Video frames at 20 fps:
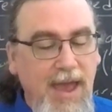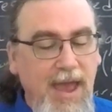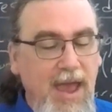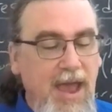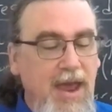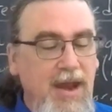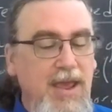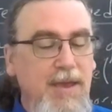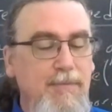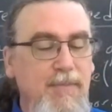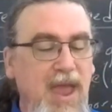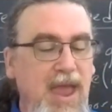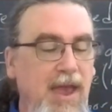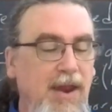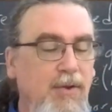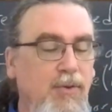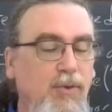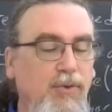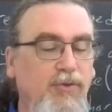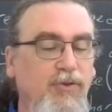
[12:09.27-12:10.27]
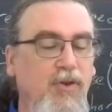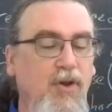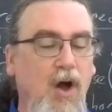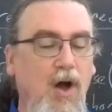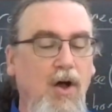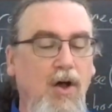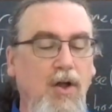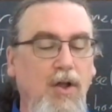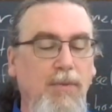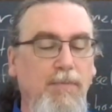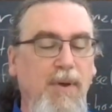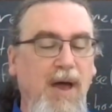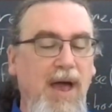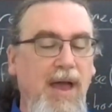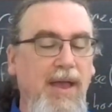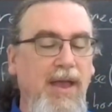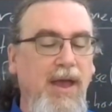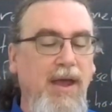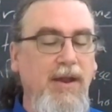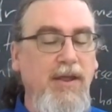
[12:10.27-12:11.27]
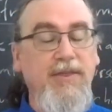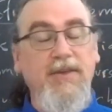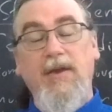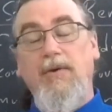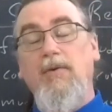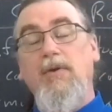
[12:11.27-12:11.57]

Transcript: any man who's galled by anything.